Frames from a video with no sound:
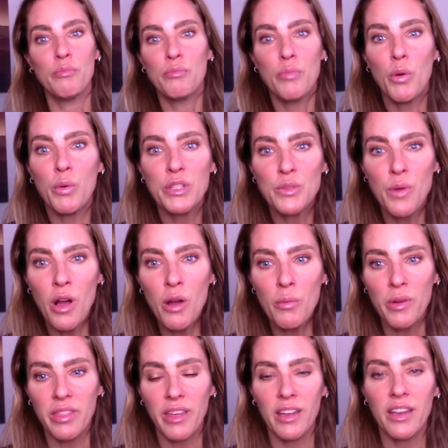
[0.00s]
but what's wrong
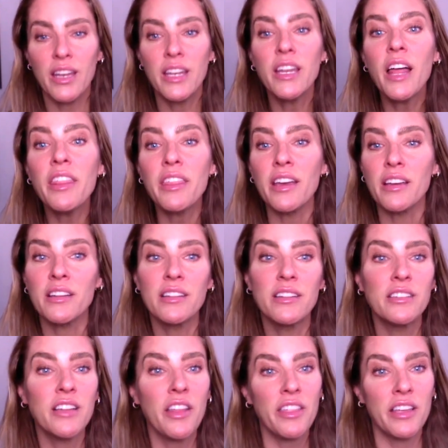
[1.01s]
with it? Nothing.
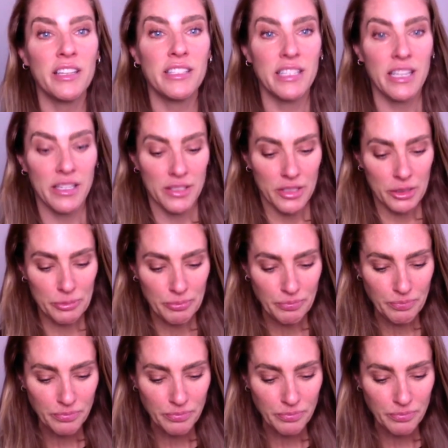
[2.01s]
Nothing is the answer.